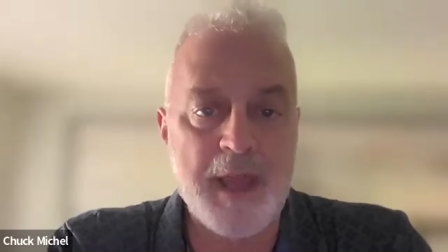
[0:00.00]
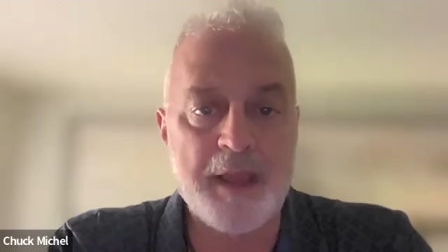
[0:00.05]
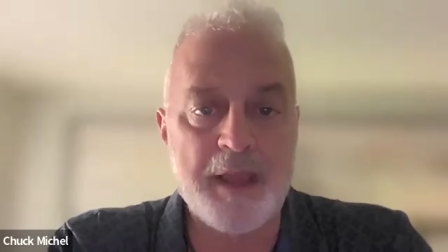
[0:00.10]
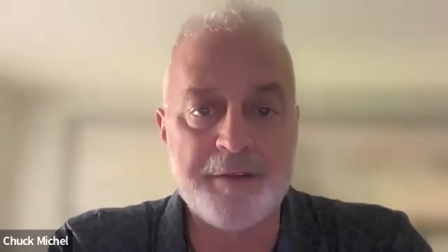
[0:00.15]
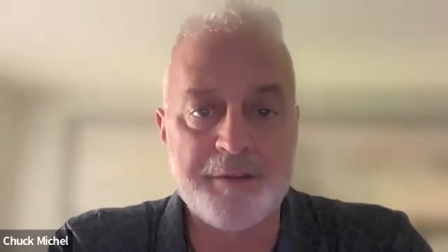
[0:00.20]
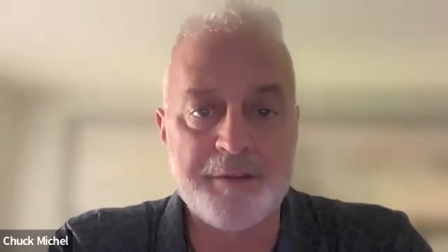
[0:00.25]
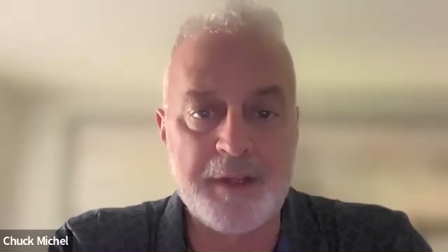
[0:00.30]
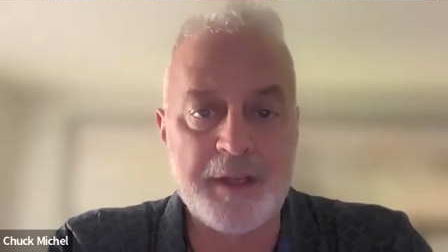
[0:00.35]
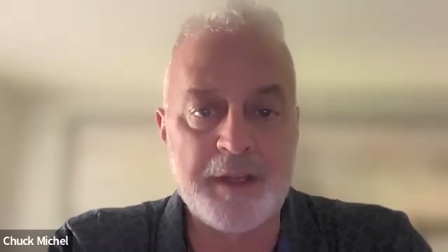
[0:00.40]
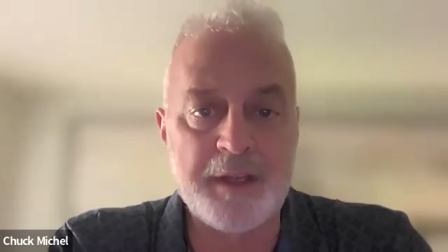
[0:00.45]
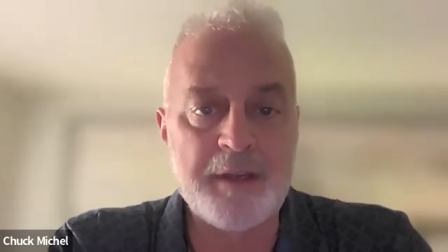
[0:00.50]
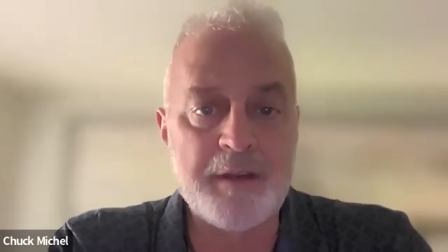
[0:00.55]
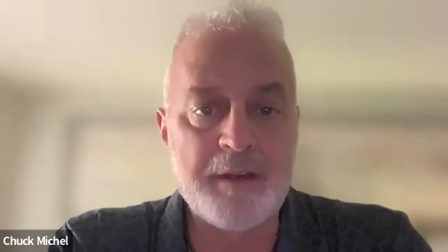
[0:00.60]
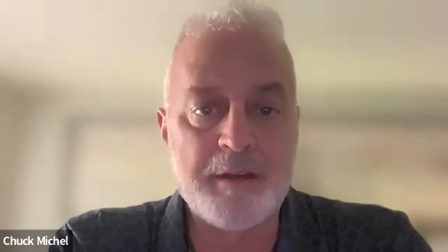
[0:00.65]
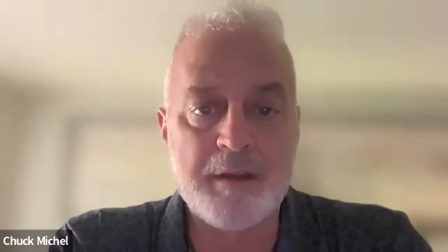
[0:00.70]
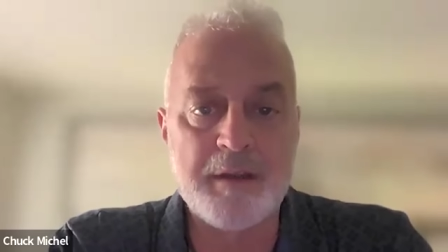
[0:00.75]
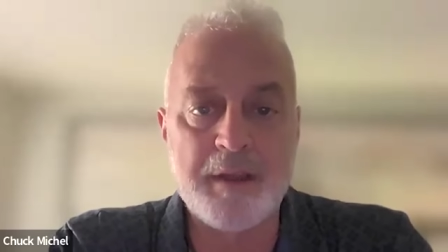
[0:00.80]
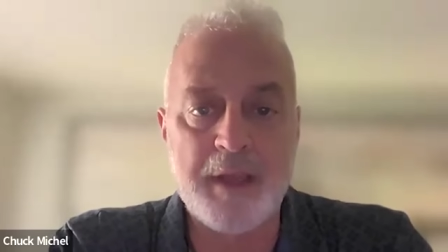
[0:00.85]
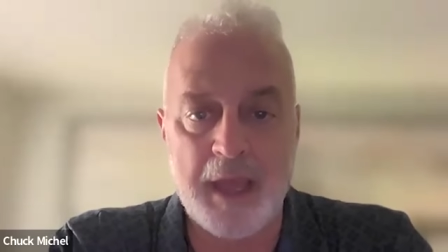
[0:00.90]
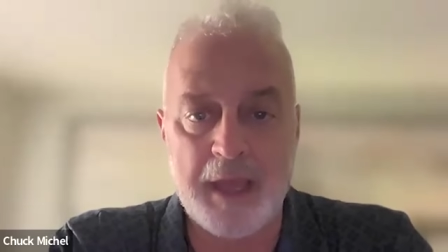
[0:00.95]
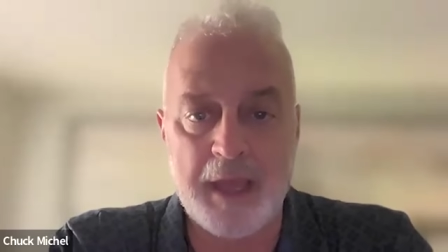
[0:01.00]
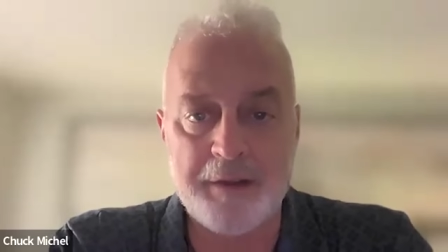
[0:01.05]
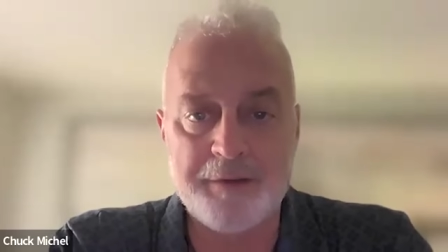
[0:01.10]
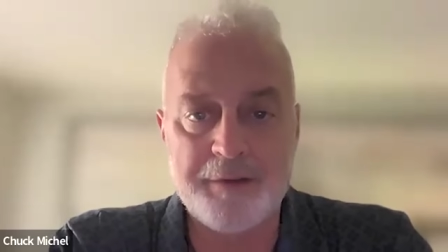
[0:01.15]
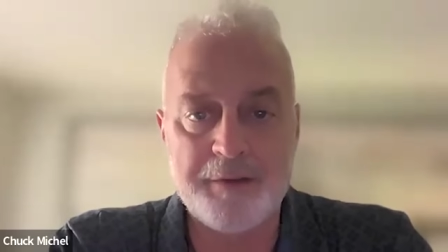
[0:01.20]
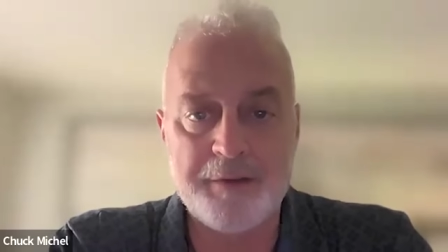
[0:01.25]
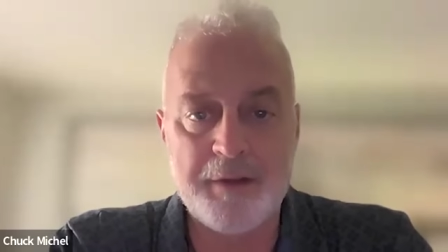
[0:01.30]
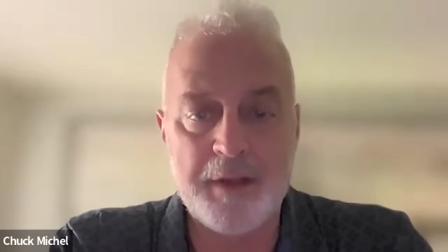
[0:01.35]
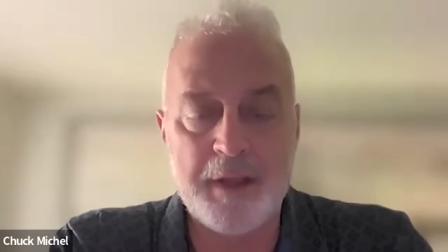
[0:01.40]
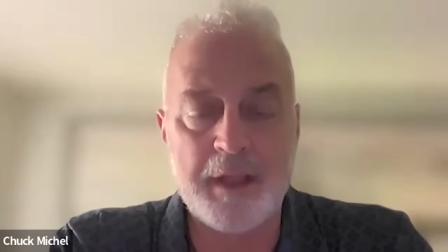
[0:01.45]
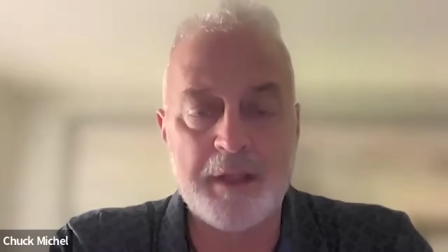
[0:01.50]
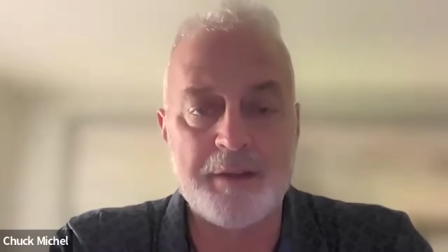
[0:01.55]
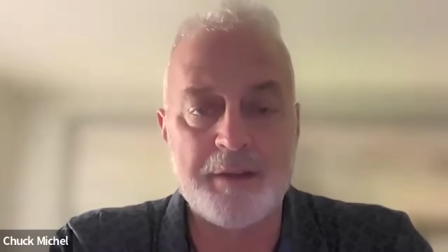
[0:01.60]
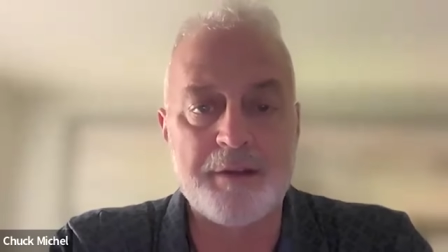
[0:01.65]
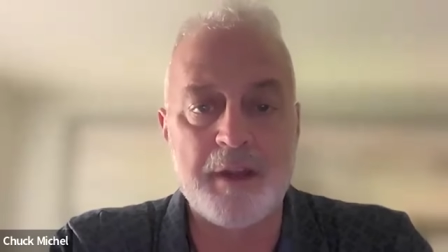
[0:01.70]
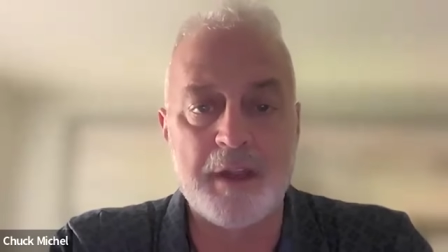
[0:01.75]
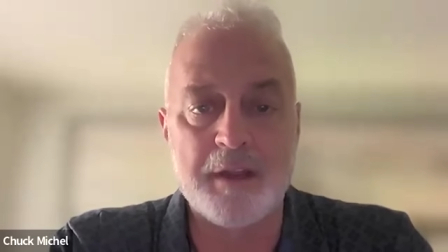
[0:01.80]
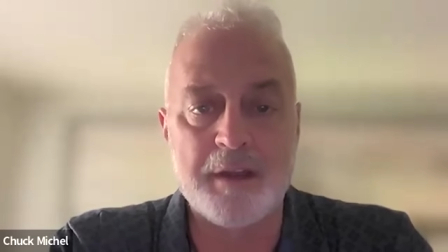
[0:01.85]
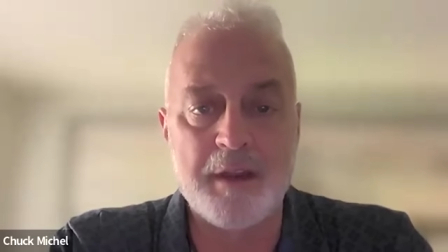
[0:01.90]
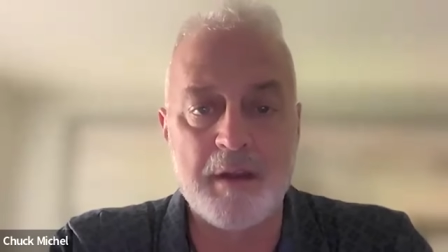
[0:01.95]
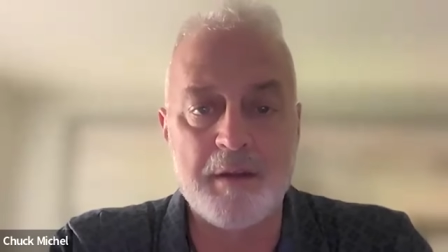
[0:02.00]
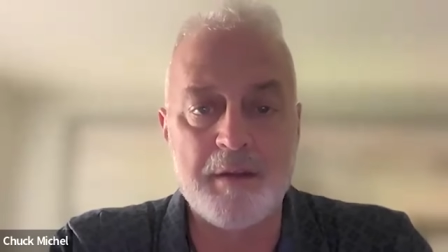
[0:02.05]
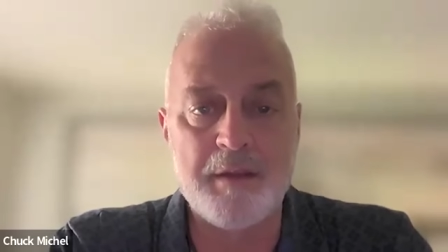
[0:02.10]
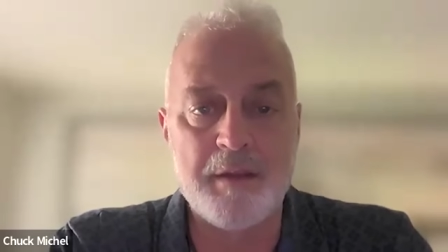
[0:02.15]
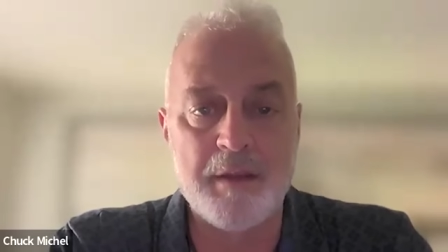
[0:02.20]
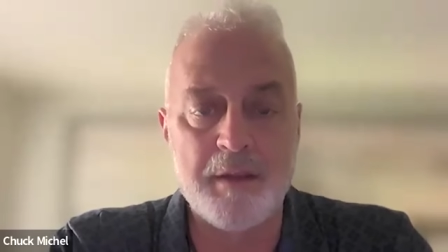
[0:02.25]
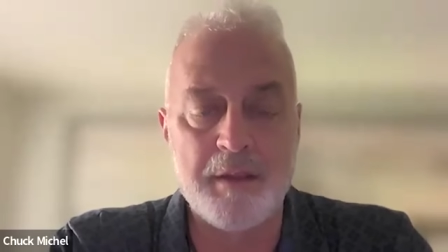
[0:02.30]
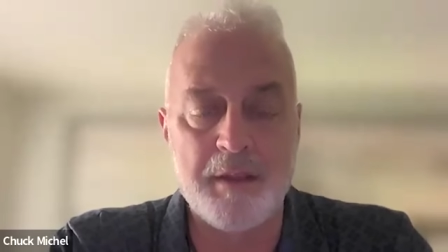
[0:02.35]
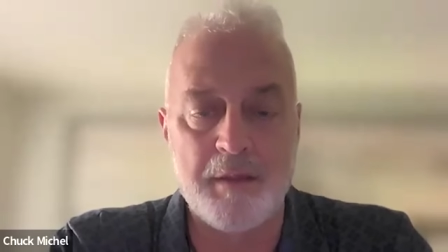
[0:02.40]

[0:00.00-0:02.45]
a magazine case. It's it could the,